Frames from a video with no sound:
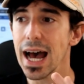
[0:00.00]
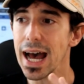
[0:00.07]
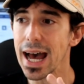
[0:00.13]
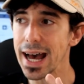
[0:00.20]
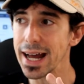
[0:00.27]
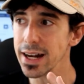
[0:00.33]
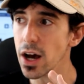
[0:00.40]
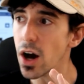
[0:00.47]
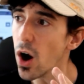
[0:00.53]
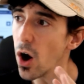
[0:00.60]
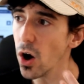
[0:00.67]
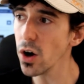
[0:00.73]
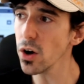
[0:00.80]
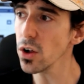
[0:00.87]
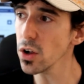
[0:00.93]
And
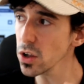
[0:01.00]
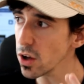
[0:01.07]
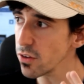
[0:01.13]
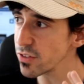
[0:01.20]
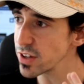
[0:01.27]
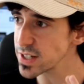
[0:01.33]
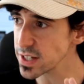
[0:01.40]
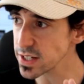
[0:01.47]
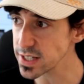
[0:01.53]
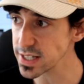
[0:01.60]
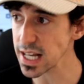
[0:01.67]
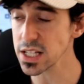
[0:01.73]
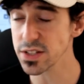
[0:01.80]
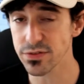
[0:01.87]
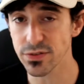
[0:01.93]
all of the
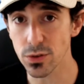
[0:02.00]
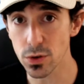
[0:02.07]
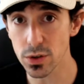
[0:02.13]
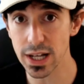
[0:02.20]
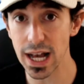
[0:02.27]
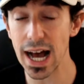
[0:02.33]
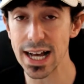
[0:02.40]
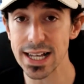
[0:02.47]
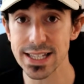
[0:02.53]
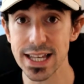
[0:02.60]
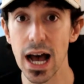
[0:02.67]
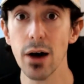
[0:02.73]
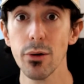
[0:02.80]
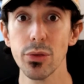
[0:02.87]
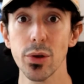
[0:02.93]
successful guys
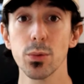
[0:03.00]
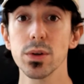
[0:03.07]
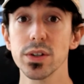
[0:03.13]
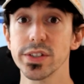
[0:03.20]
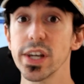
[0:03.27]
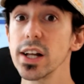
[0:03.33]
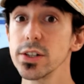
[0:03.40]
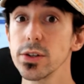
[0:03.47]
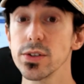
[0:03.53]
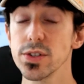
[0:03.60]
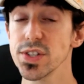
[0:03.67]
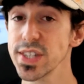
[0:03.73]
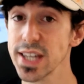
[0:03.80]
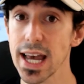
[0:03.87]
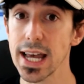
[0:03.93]
out there will tell you the
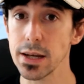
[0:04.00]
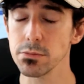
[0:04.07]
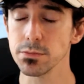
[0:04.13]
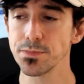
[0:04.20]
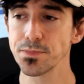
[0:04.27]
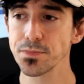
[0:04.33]
same.